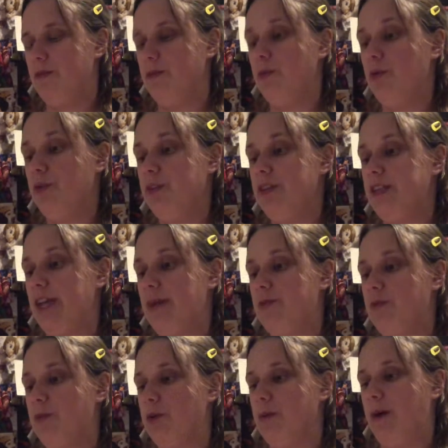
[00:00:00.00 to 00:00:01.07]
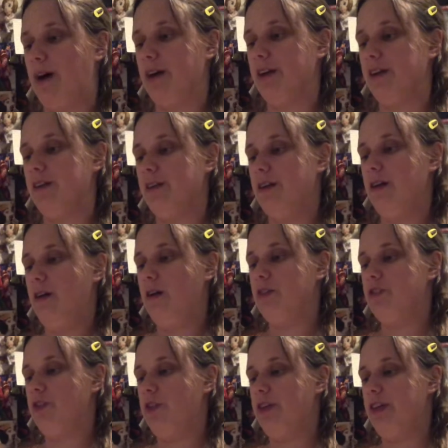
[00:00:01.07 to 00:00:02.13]
pull the tape from her pocket.
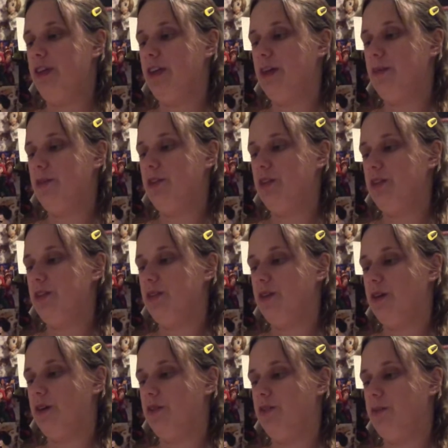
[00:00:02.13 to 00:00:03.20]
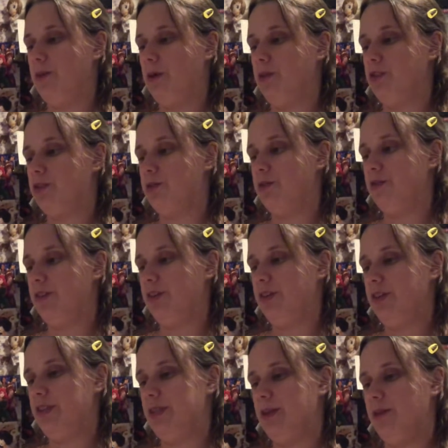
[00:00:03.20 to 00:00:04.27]
Slowly, the images of the poster revealed
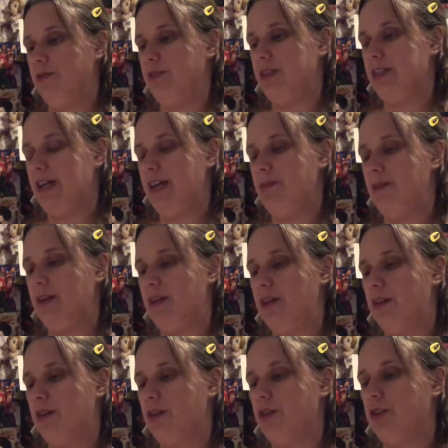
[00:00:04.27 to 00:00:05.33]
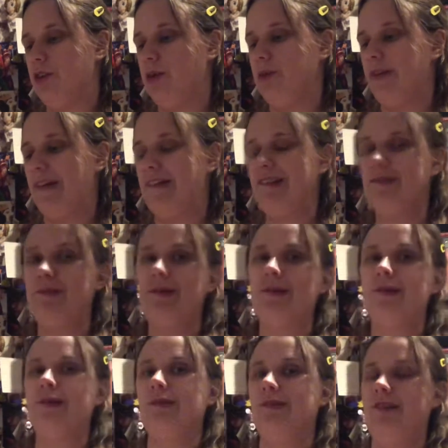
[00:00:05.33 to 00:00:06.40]
itself, the sight making her groan and nibble
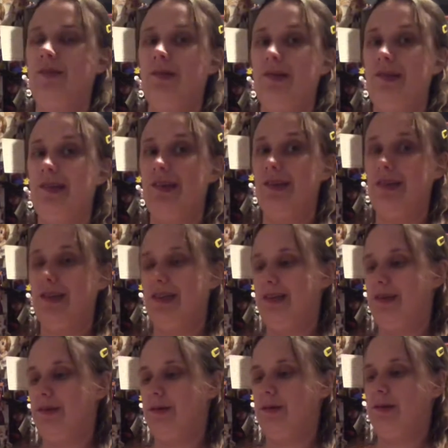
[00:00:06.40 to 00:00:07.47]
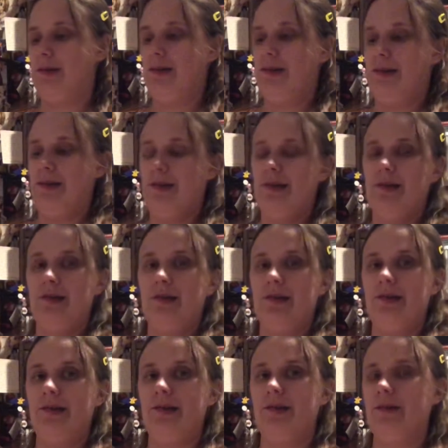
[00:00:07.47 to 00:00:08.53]
her lip in irritation.
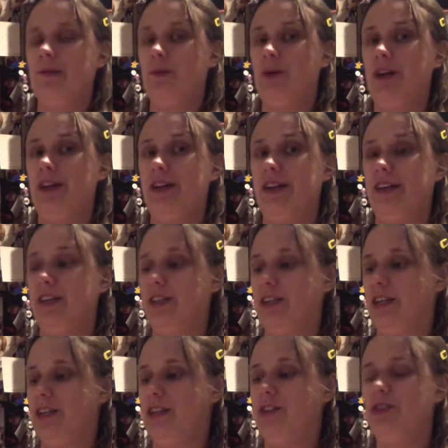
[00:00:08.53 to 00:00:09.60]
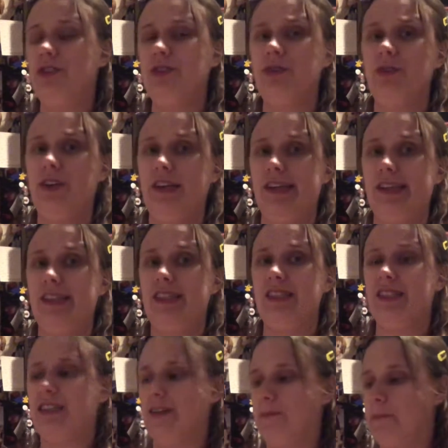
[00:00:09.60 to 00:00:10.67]
Why did I agree to do
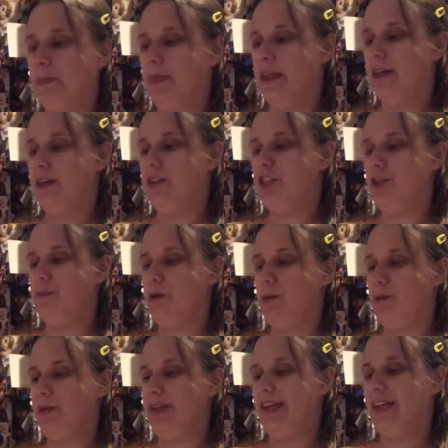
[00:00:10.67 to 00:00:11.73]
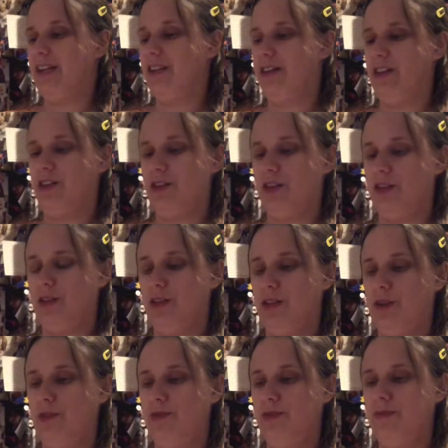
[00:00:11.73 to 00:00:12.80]
this? She mumbled heatedly to
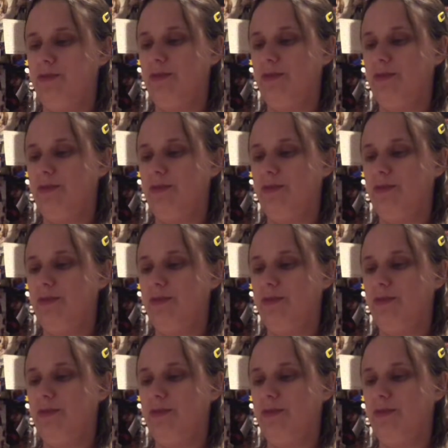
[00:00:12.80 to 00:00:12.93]
herself.